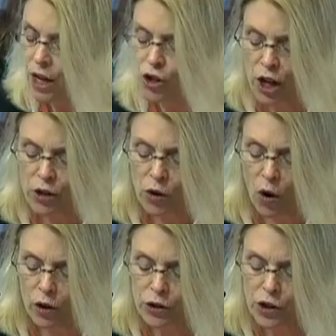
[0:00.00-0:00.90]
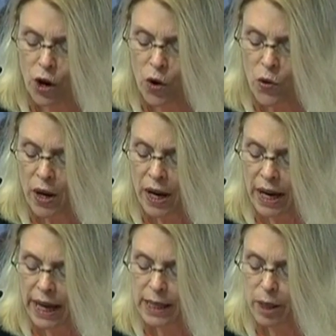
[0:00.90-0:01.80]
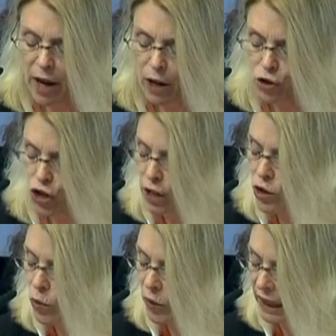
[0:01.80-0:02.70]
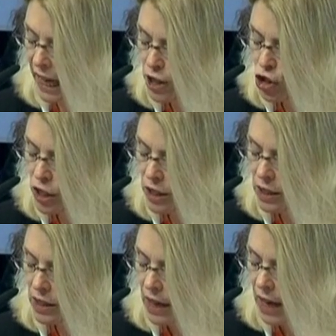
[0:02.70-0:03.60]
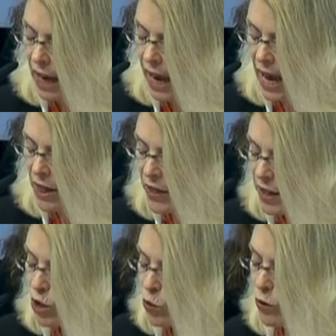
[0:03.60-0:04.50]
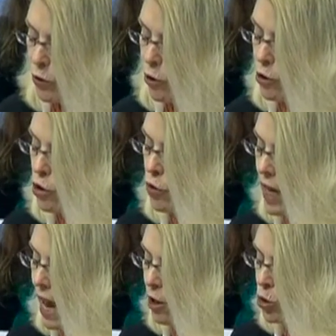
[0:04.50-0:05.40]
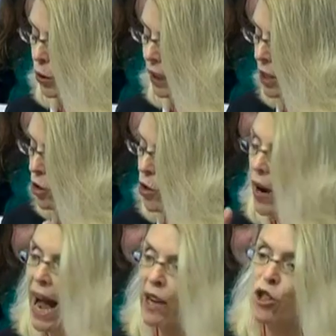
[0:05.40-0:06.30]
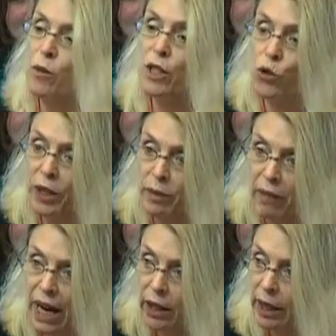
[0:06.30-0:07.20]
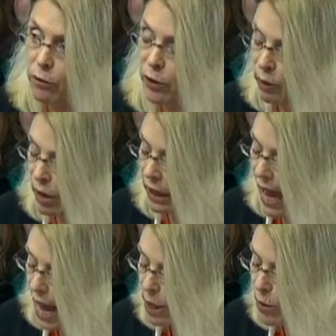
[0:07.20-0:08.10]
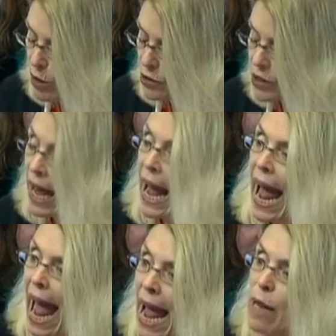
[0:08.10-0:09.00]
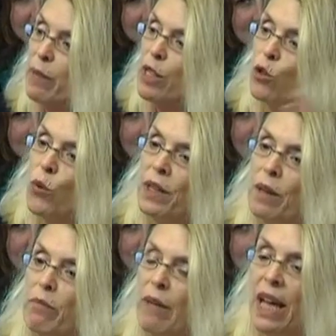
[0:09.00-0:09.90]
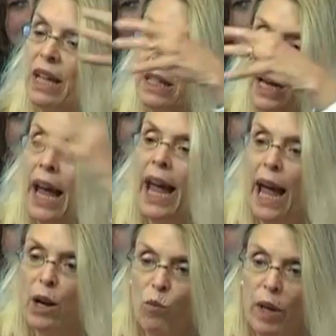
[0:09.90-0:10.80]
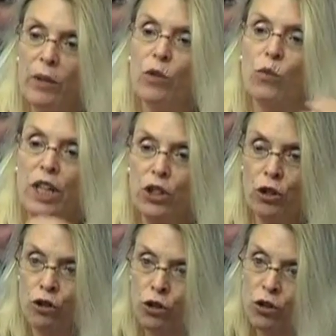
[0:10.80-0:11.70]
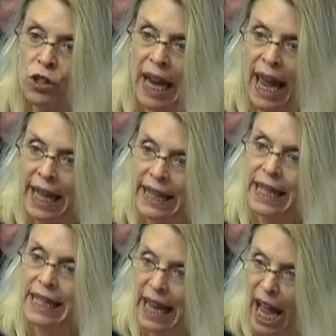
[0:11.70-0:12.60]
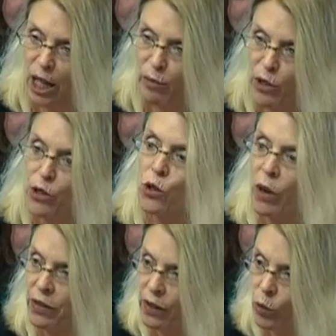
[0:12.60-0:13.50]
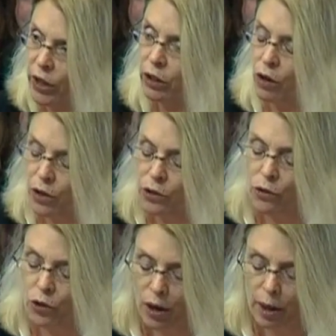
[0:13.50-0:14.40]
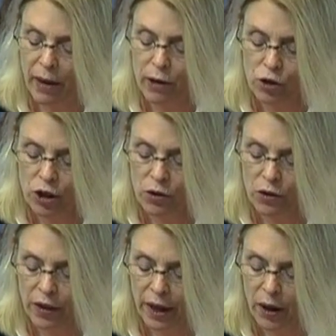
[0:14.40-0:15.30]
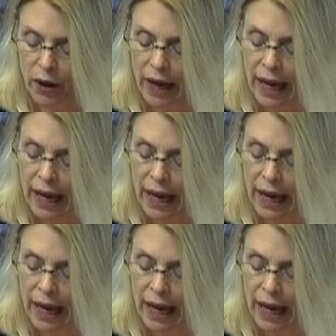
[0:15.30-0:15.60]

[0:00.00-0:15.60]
Gender also is about gender relations, and this refers to the actual interaction between male and female animals and between the men and women researchers and these animals. So I think we can also talk about gender there.